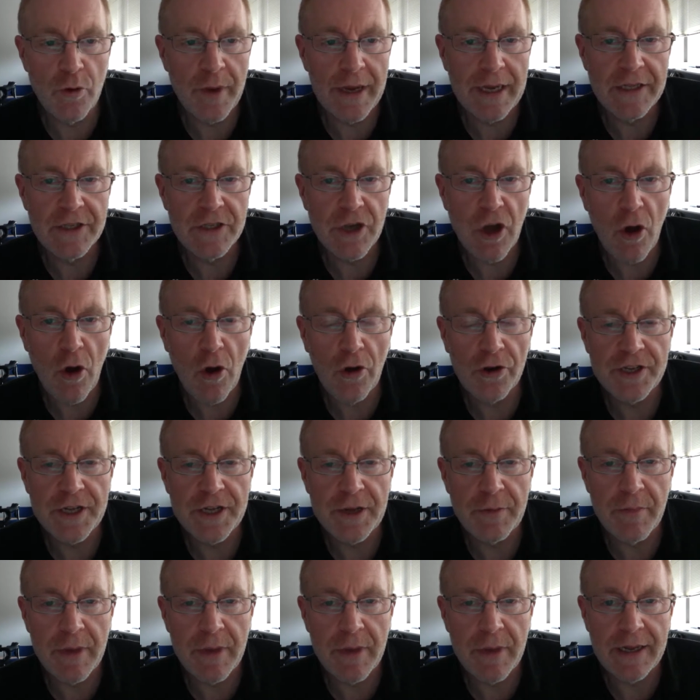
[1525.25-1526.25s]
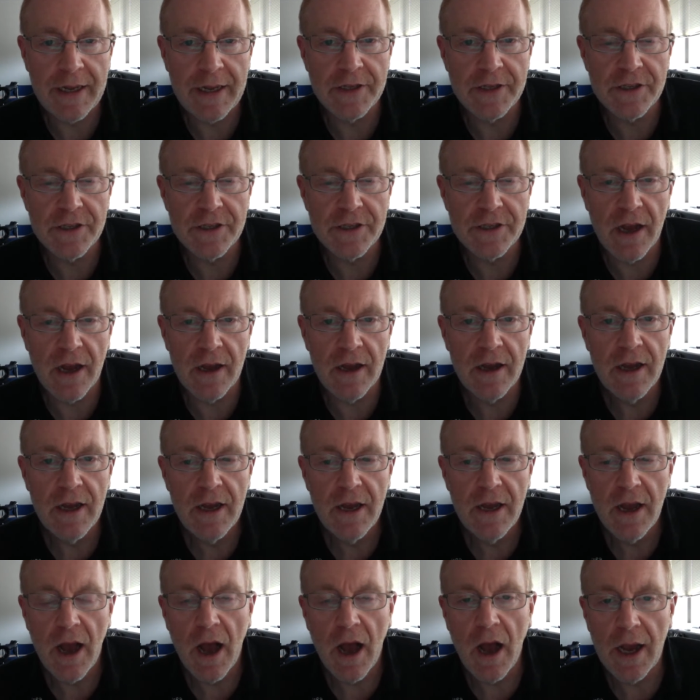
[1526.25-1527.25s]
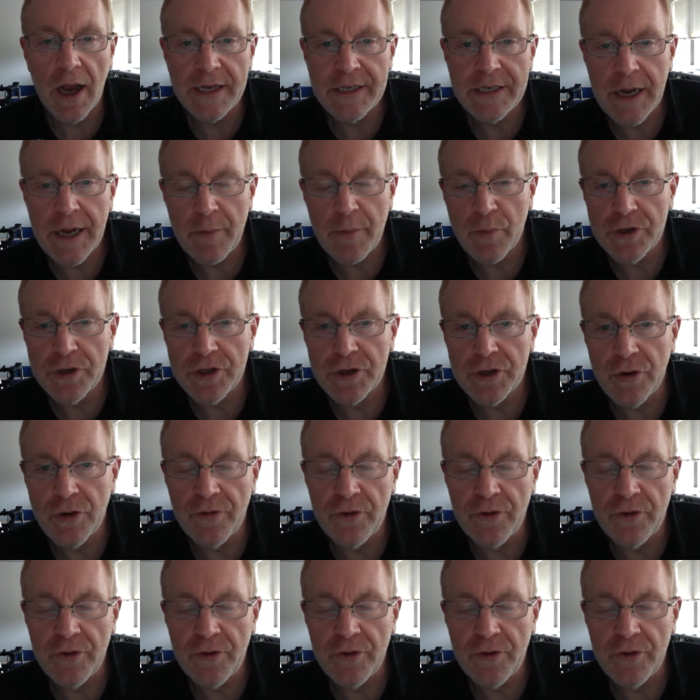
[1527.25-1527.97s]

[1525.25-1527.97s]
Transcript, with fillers: means hot. It means uh, high temperature.